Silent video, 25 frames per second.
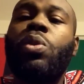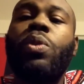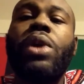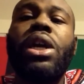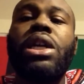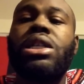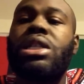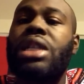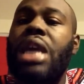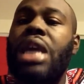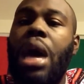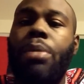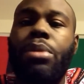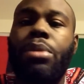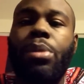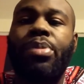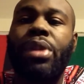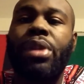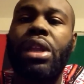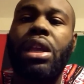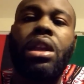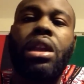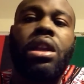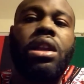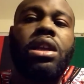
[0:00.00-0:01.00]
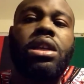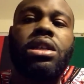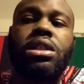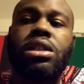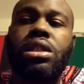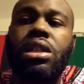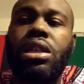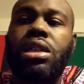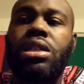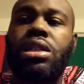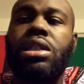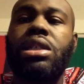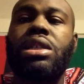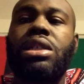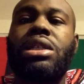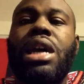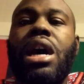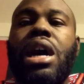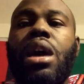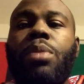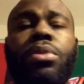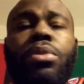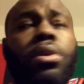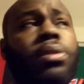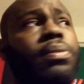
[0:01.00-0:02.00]
weeks now I've been planning this
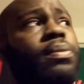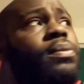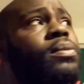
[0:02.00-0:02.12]
topic.